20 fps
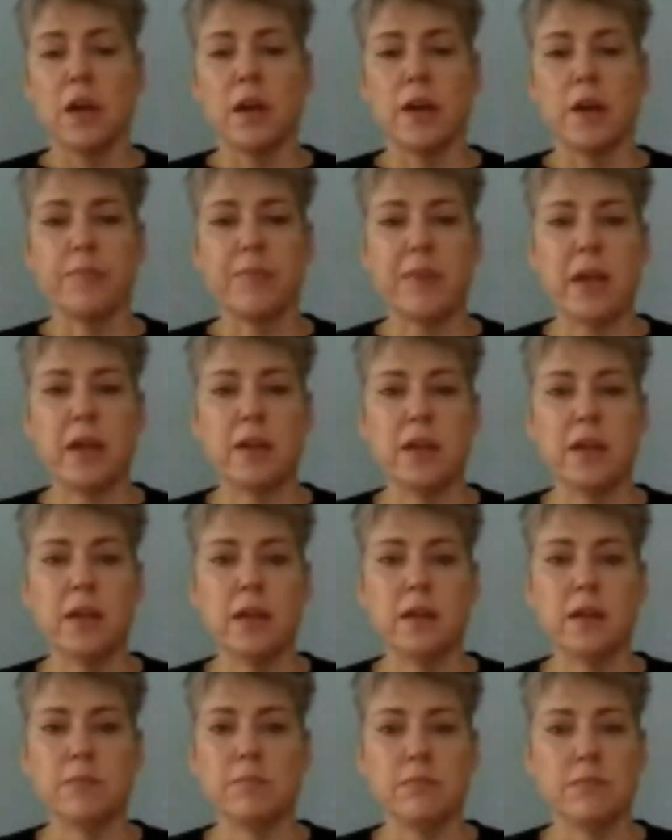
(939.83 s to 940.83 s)
Um, and
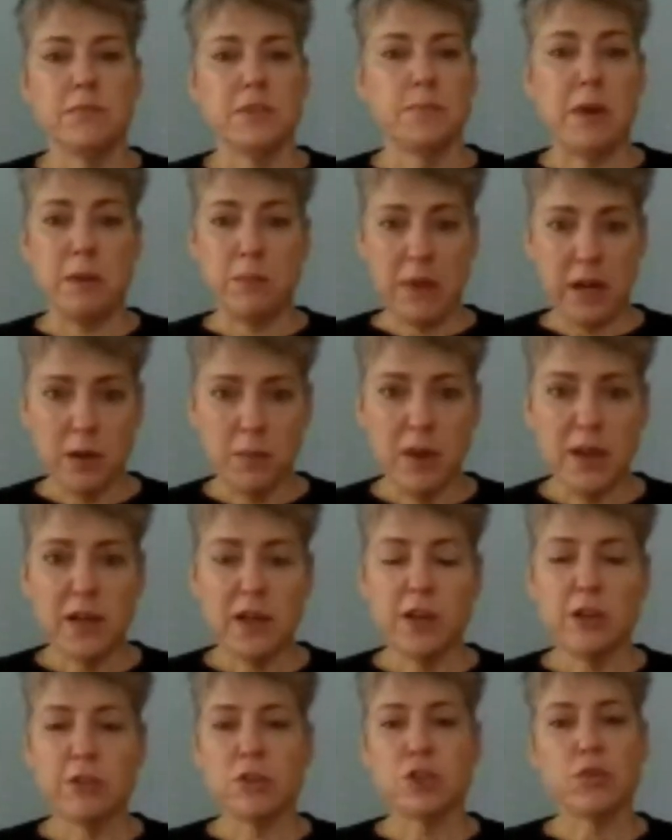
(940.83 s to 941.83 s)
he spent many
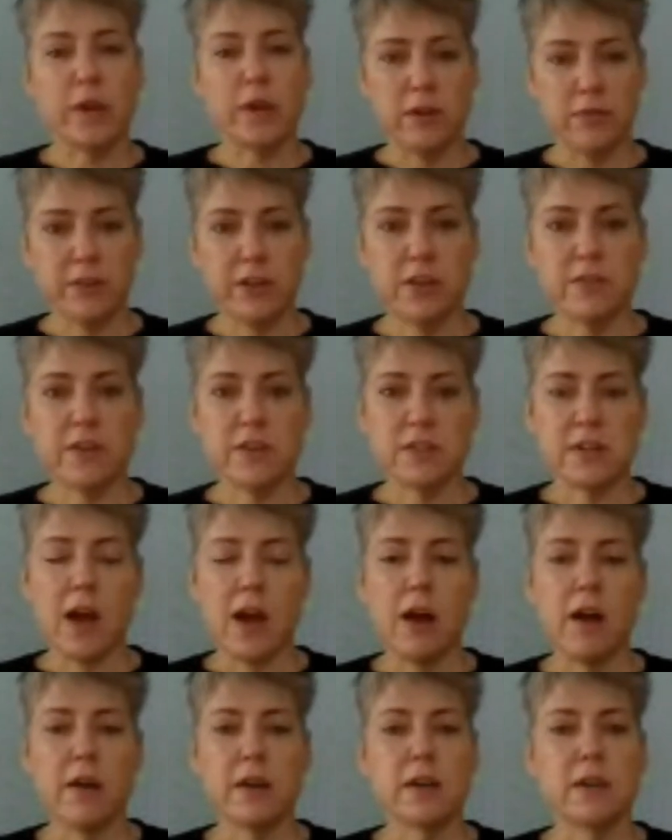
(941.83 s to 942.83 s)
many years trying to figure this
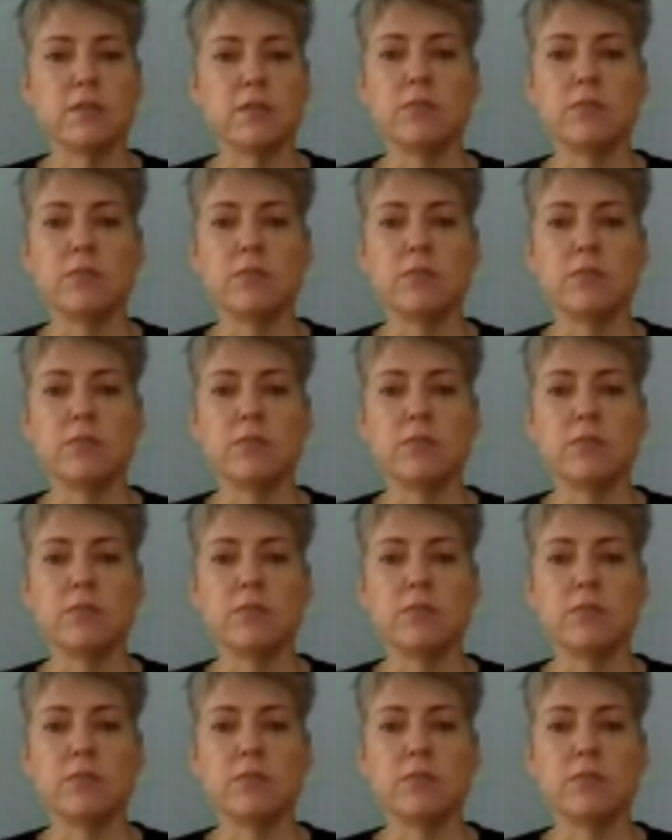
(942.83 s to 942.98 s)
out.